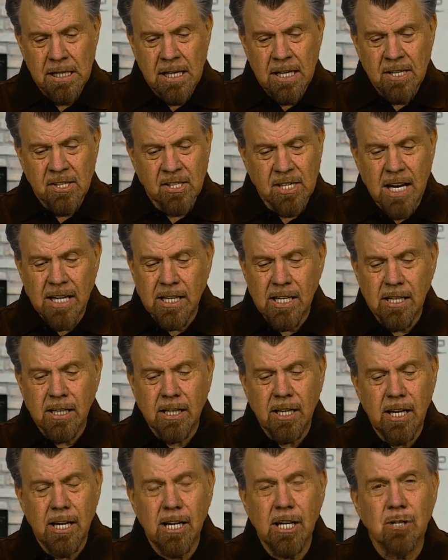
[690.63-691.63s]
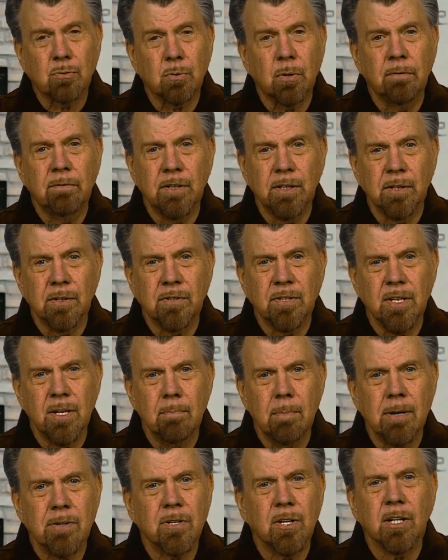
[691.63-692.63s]
2 Kings reveals
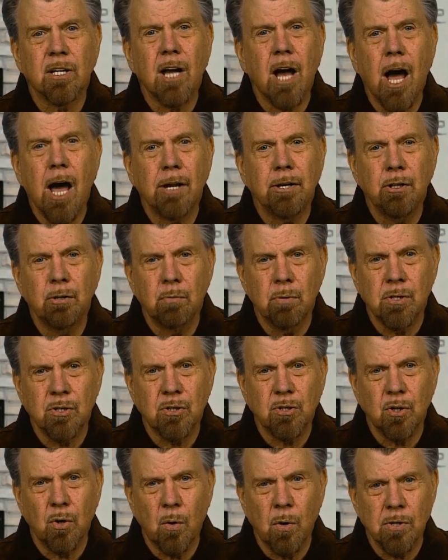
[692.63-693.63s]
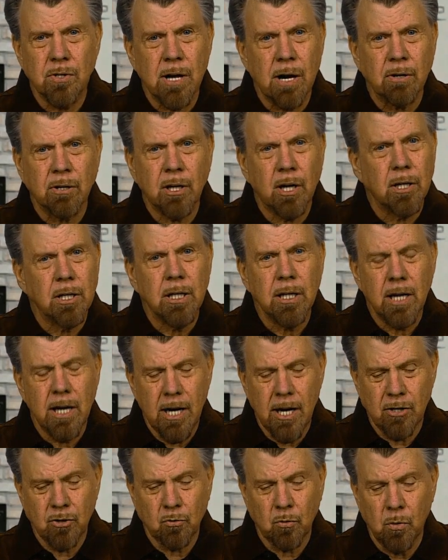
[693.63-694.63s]
Him as the God who restores our cutting
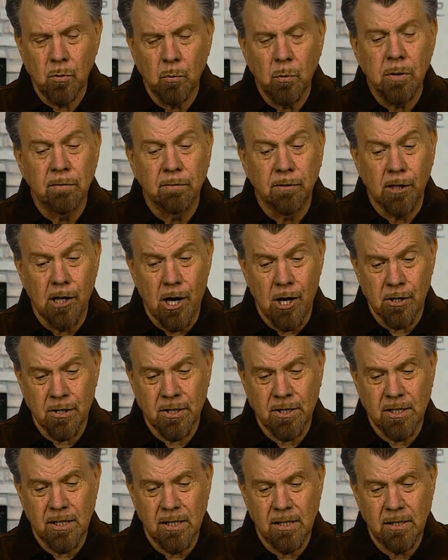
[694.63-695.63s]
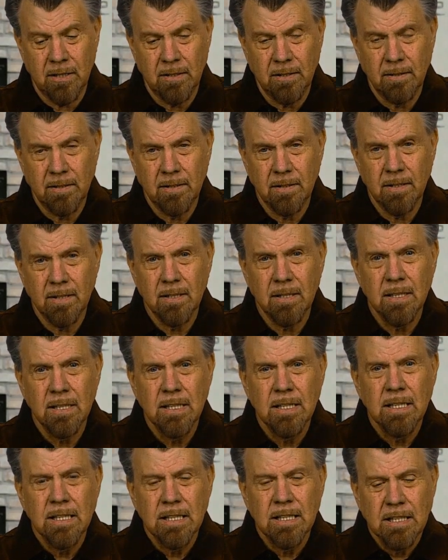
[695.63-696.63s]
edge when we've lost it.
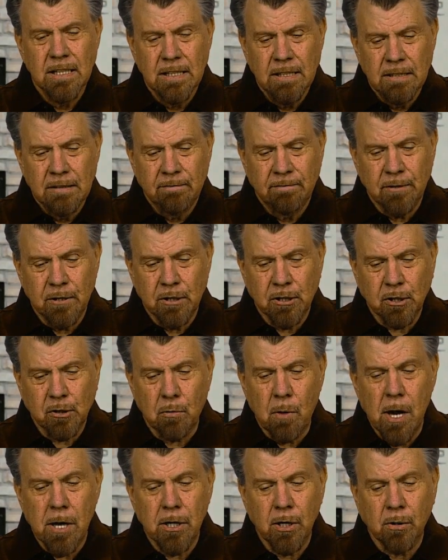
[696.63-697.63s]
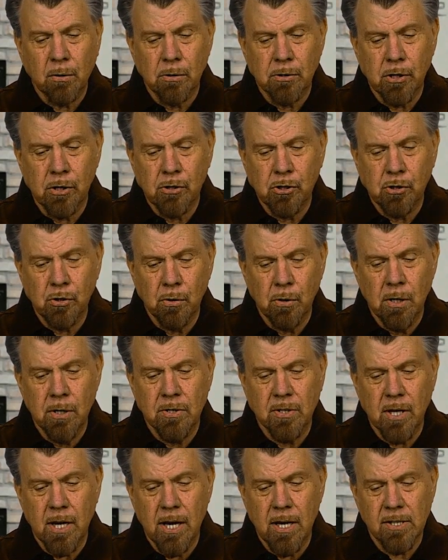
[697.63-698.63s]
1 Chronicles
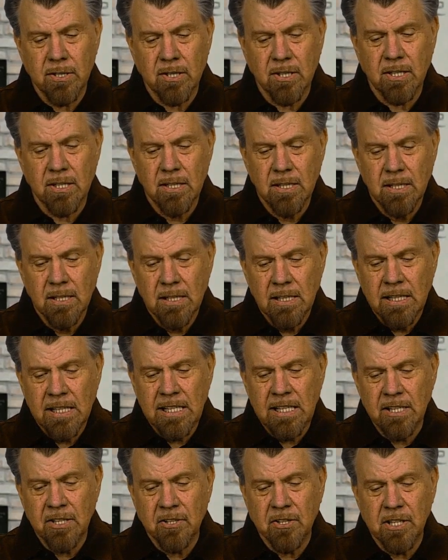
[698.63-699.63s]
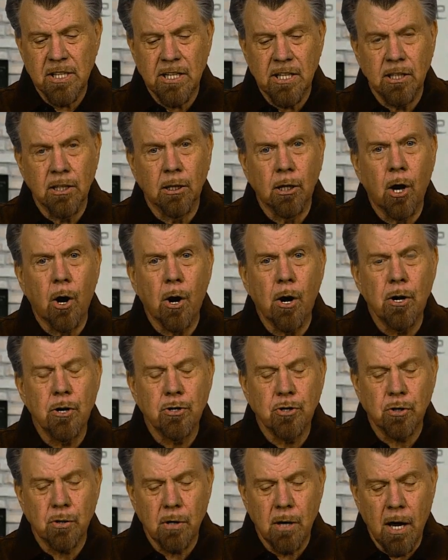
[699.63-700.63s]
assures us He is the
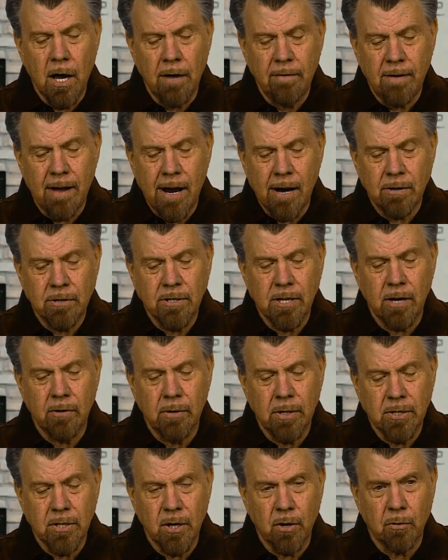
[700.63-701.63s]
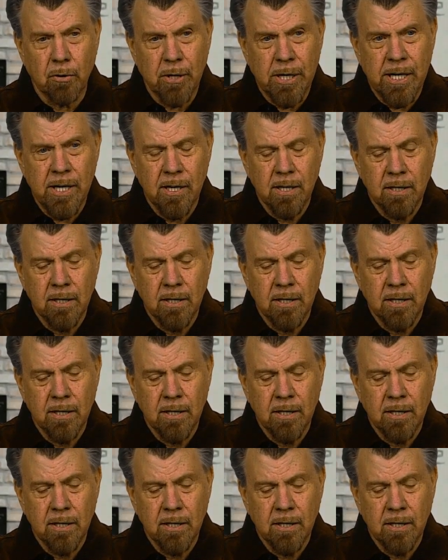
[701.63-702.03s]
enlarger of our territory.